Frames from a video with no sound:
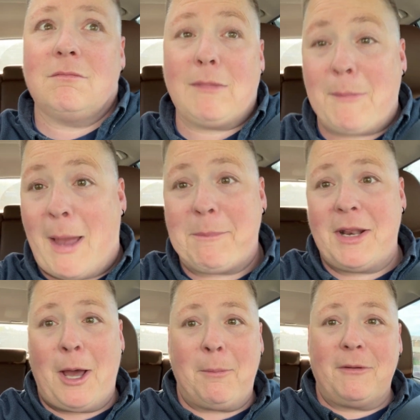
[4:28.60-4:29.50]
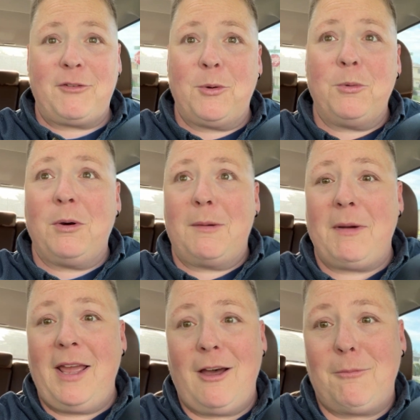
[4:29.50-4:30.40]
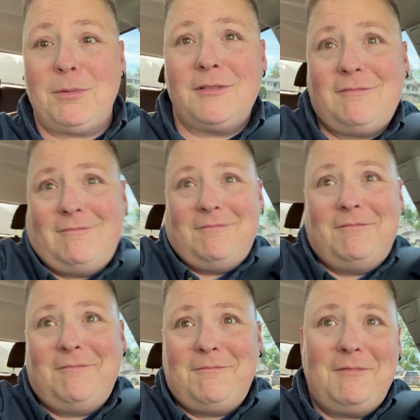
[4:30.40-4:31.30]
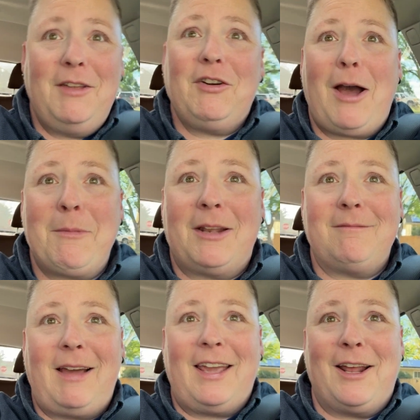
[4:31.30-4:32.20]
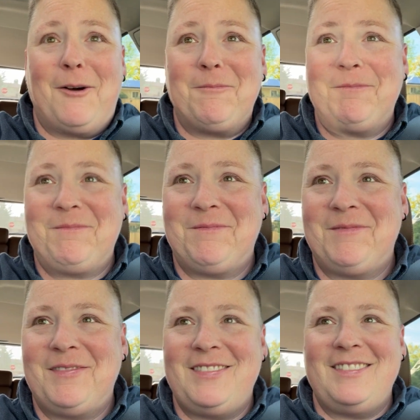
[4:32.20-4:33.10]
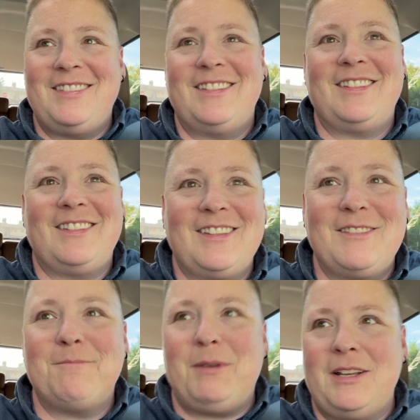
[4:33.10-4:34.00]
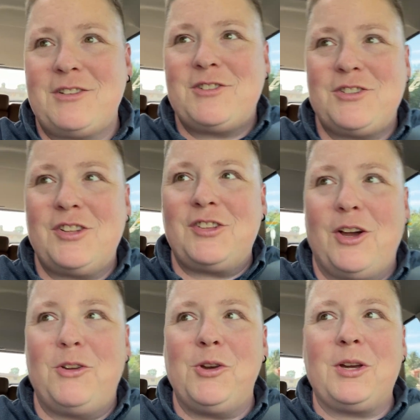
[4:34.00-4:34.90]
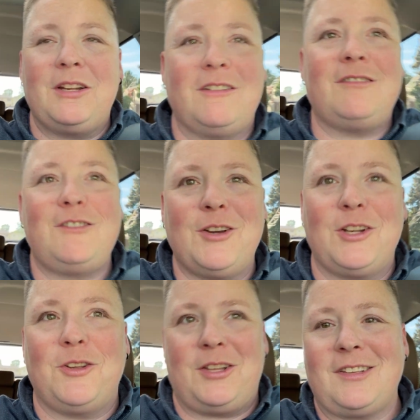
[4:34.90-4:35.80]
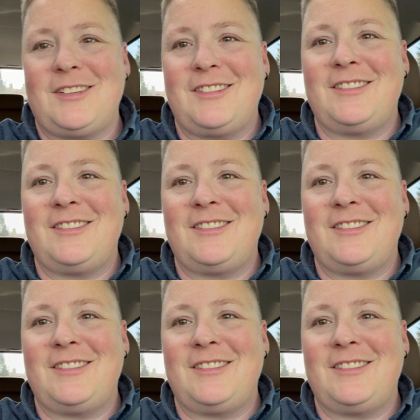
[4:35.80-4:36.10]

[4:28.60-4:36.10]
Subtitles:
I'm happy to help if you want my help. Leave a comment. I can help. But just know you can do this.